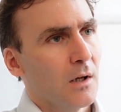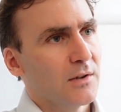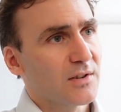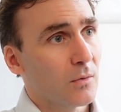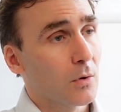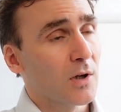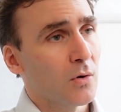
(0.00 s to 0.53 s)

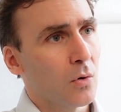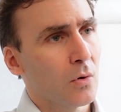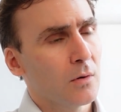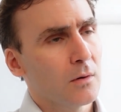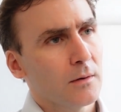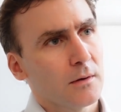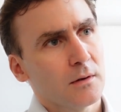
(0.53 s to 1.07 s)
So all in
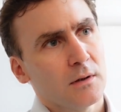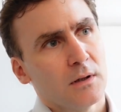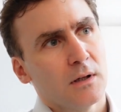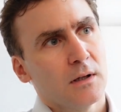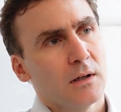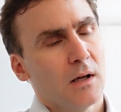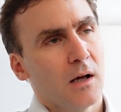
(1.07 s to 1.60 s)
all,
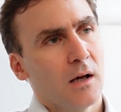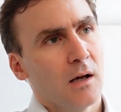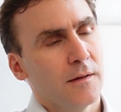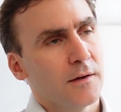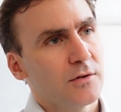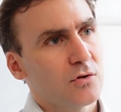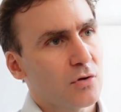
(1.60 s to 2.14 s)

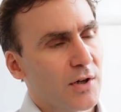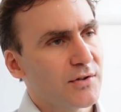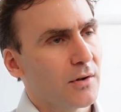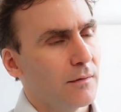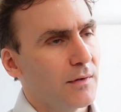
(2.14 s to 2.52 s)
the trust